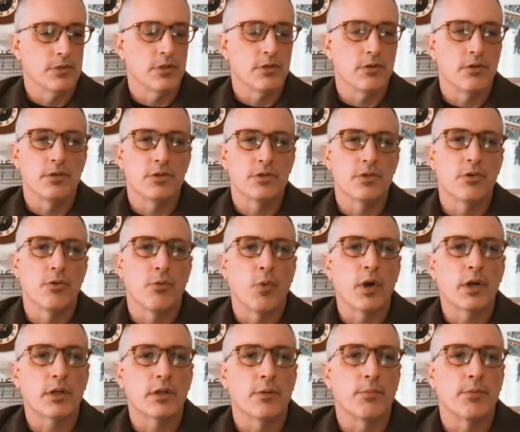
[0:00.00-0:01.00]
sort of
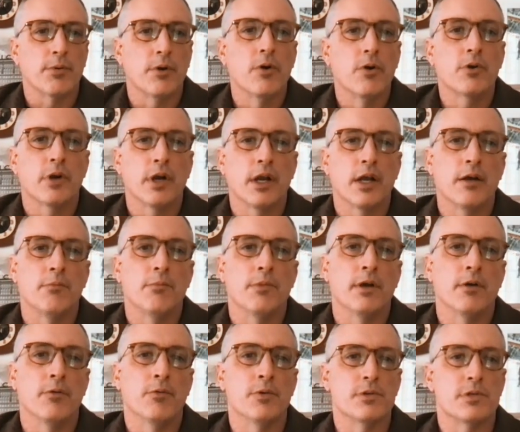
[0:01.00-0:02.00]
work the program
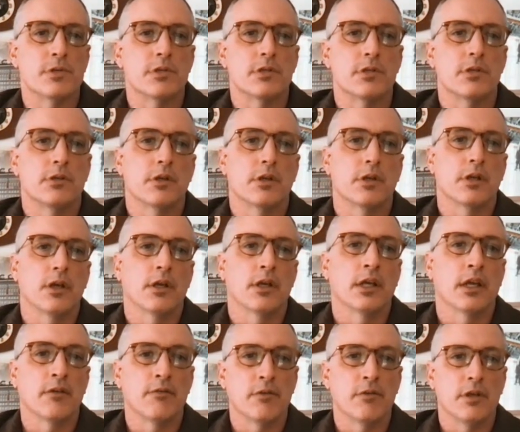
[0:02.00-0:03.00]
that was
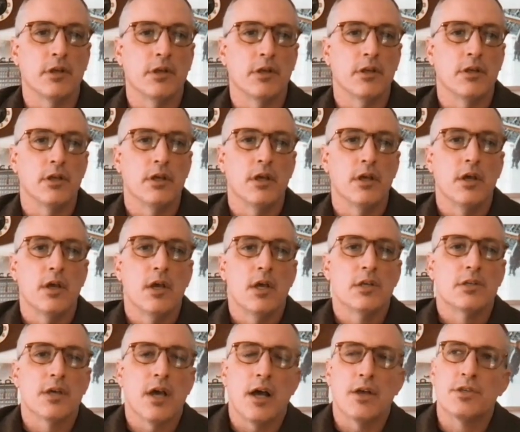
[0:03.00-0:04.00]
given.
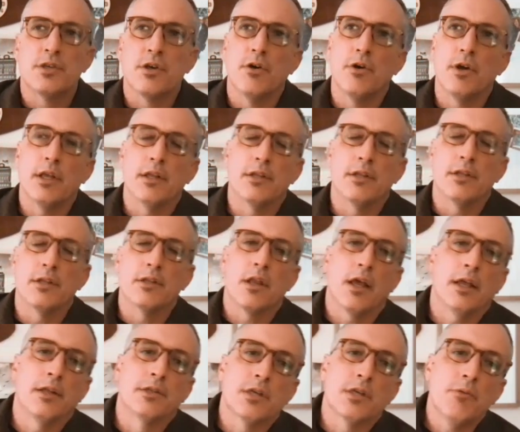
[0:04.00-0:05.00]
So in
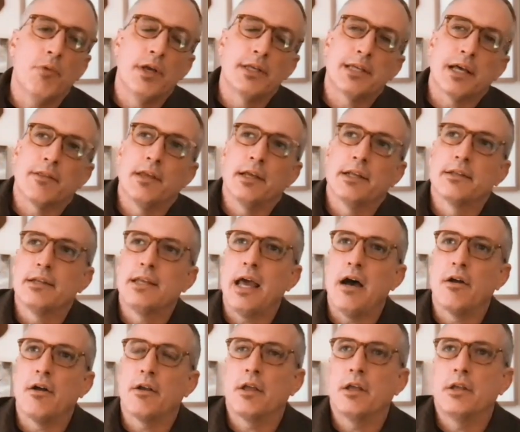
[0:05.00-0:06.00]
some ways, I think the
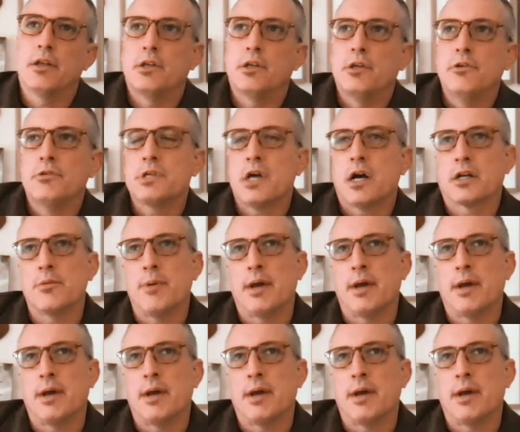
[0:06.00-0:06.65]
doubt, you talked about